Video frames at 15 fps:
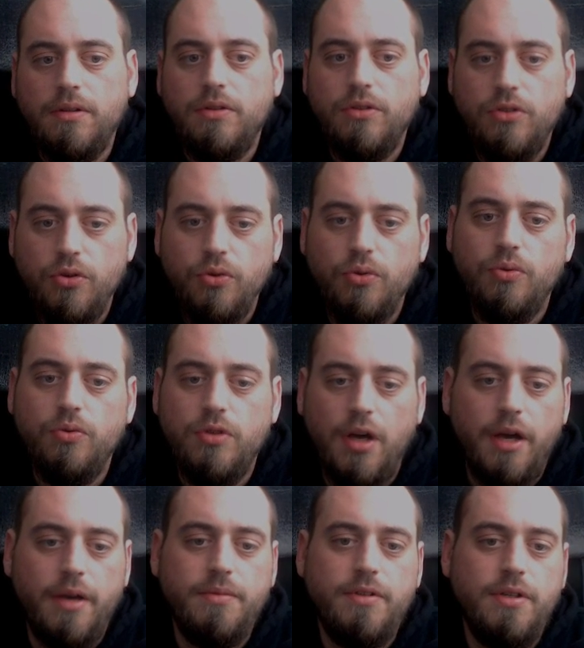2
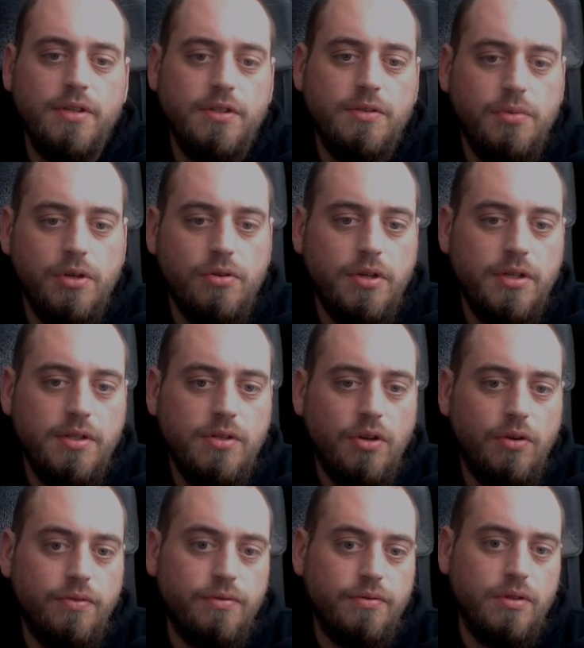times the experience
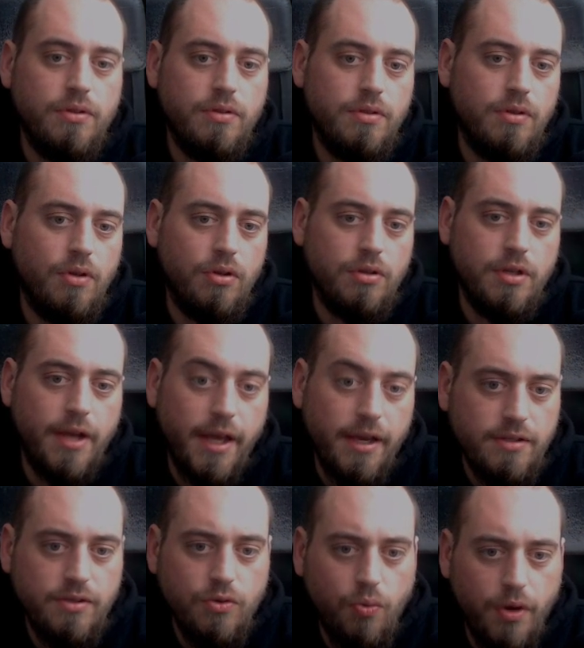on the
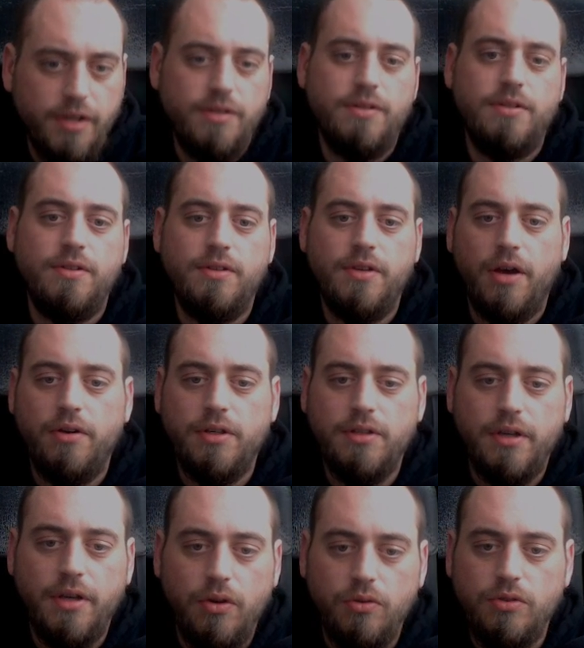next quest this character
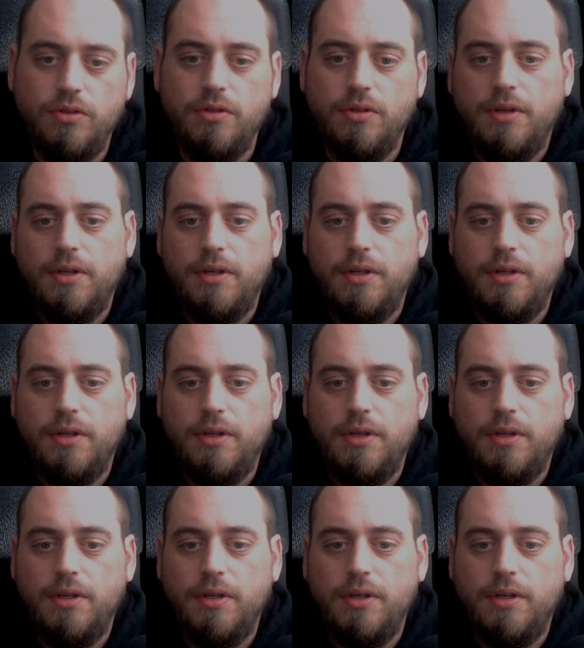goes.